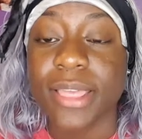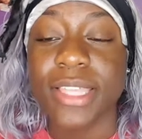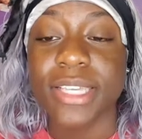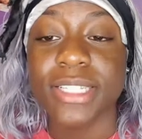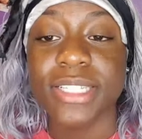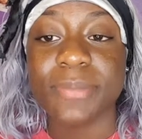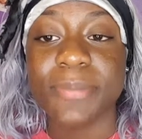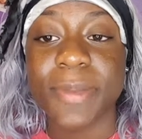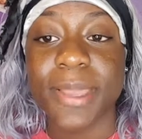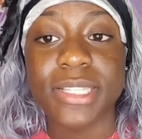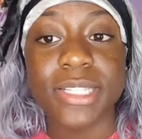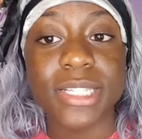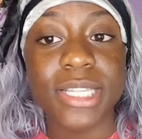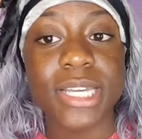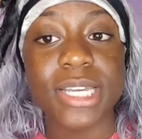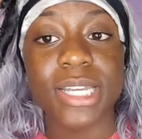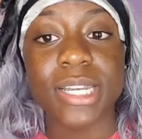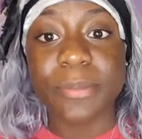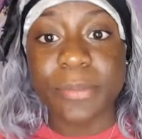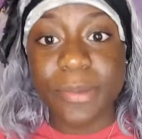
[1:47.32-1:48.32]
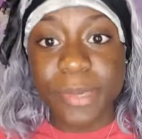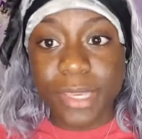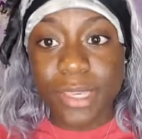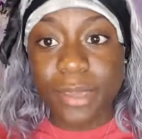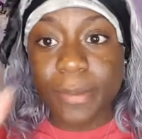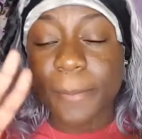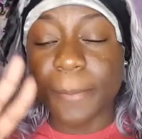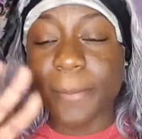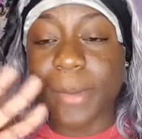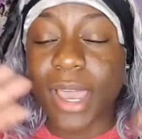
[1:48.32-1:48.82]
This is basically gonna
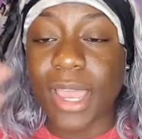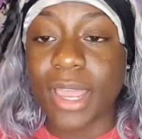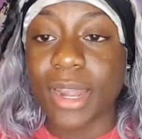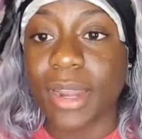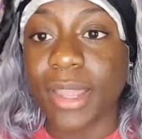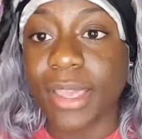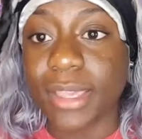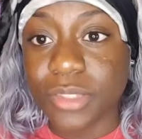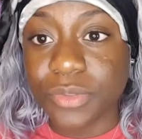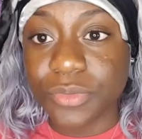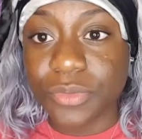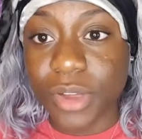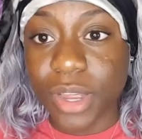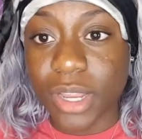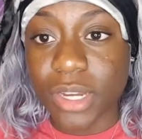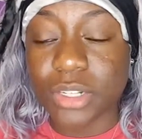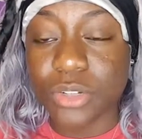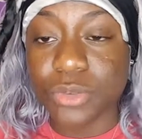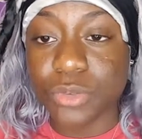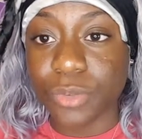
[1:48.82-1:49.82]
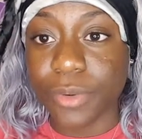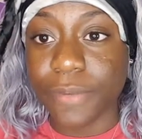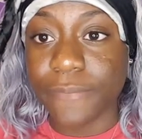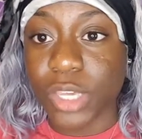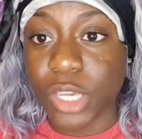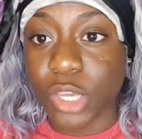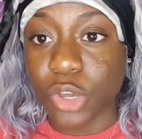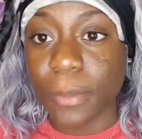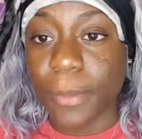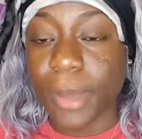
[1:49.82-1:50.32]
be my lace front
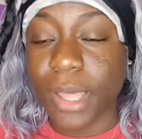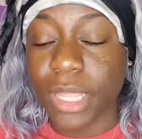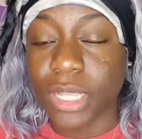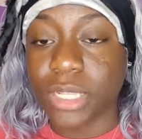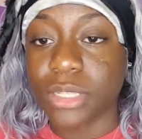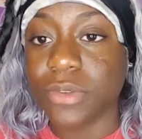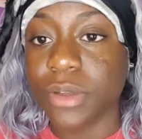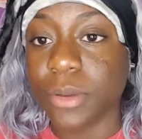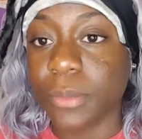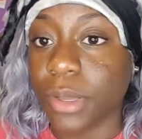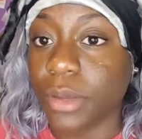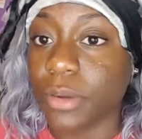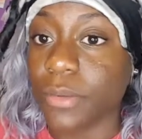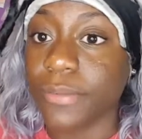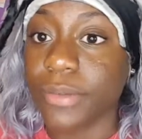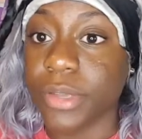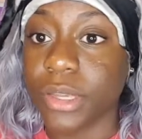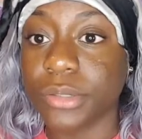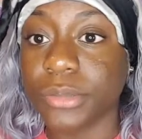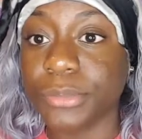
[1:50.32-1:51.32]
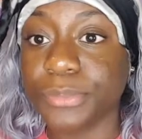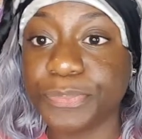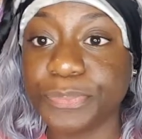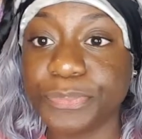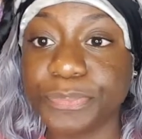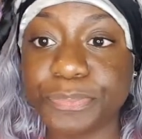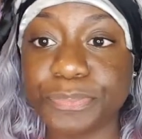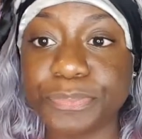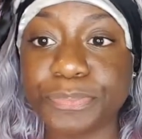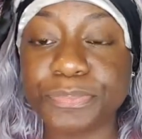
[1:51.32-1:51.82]
reveal, my lace front wig reveal.
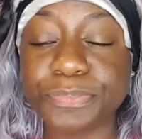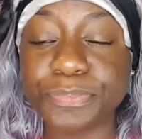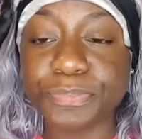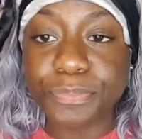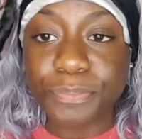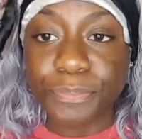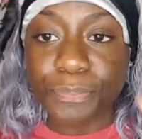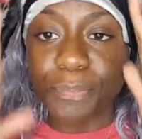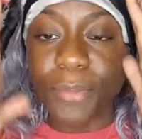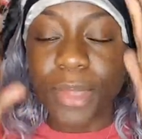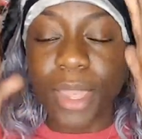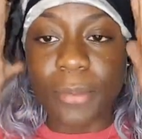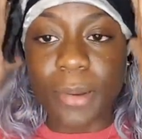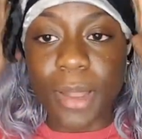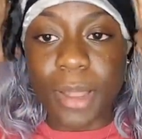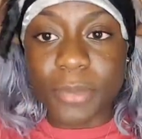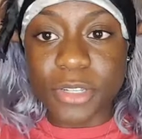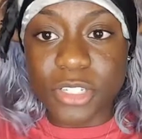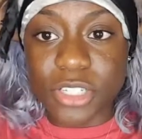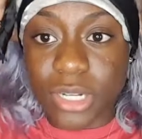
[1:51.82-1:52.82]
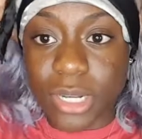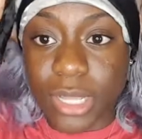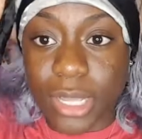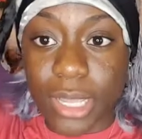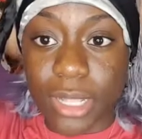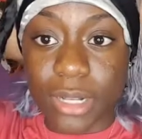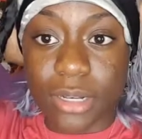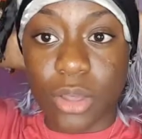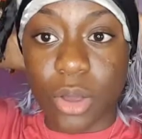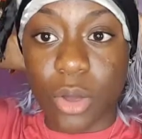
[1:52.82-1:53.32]
I probably should have
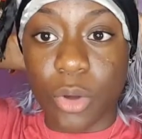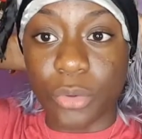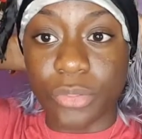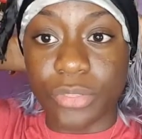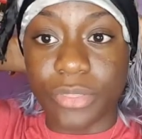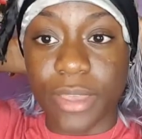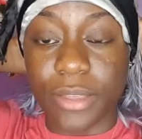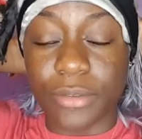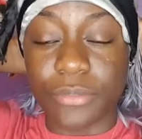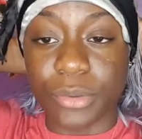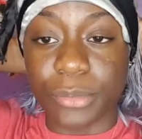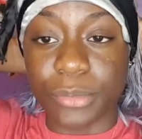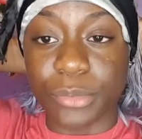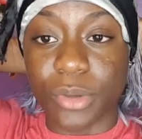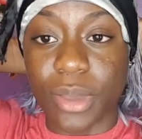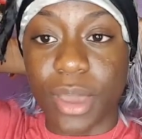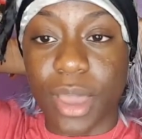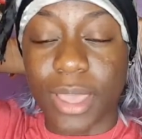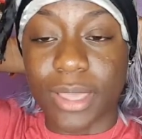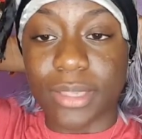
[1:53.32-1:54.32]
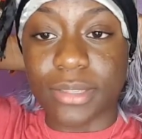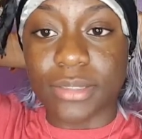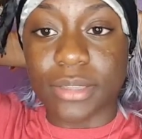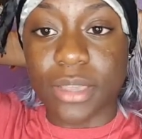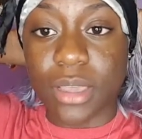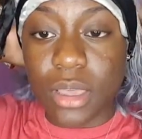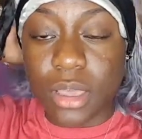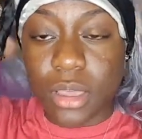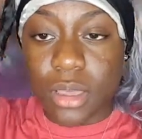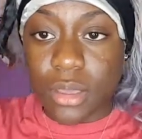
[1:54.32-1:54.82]
hid the whole thing from you guys.
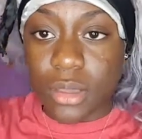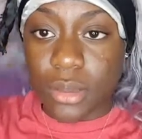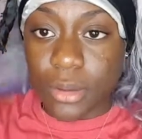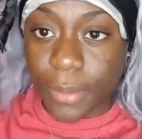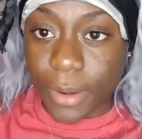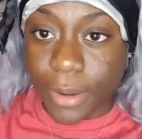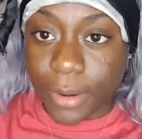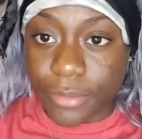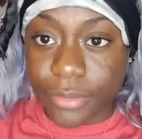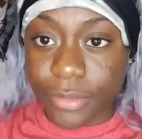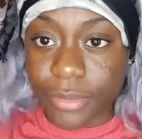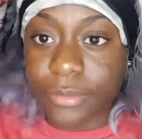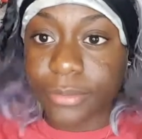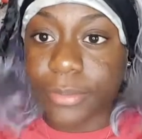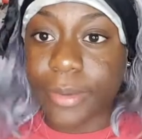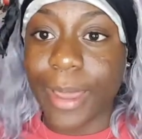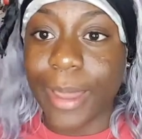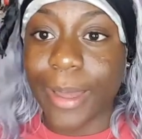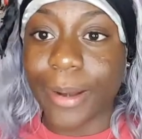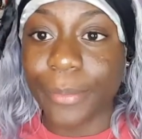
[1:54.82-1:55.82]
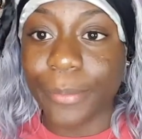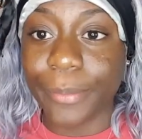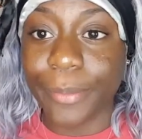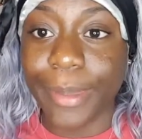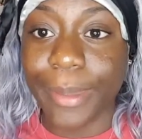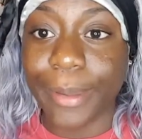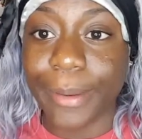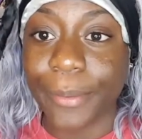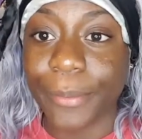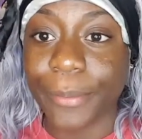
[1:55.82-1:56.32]
Whatever, I
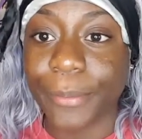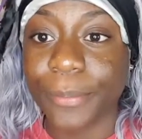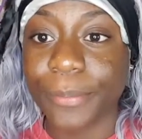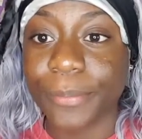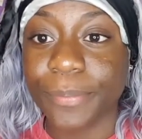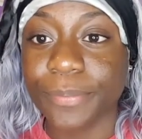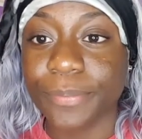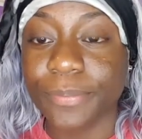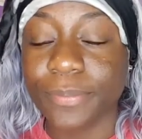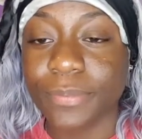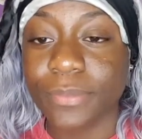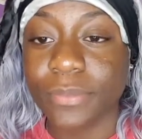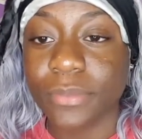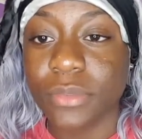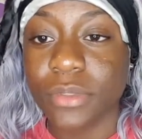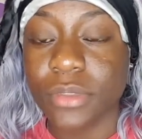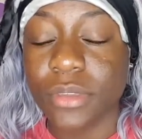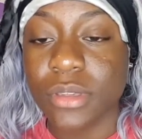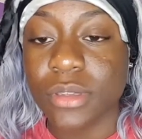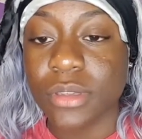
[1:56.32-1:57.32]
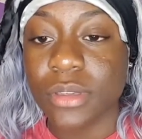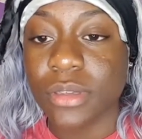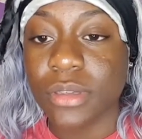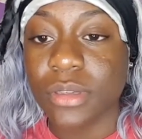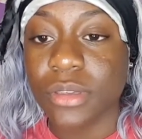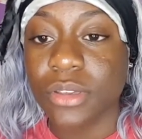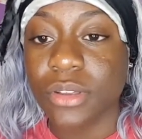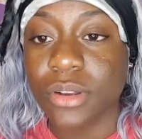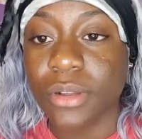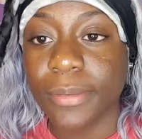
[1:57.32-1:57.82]
don't care.
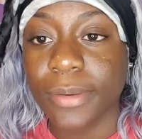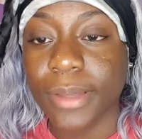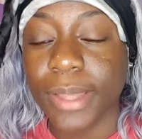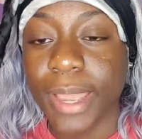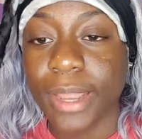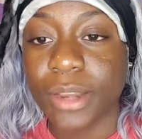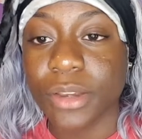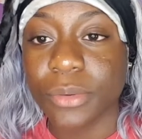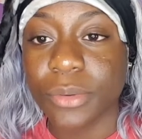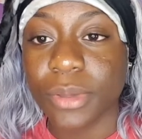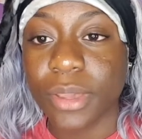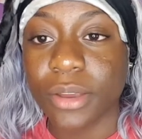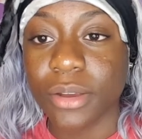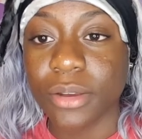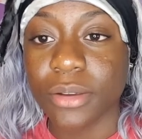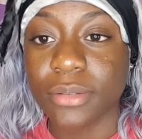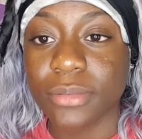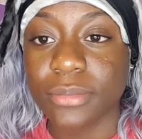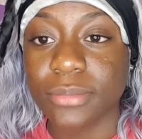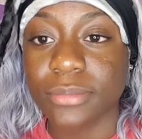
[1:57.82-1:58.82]
You know what, I do care.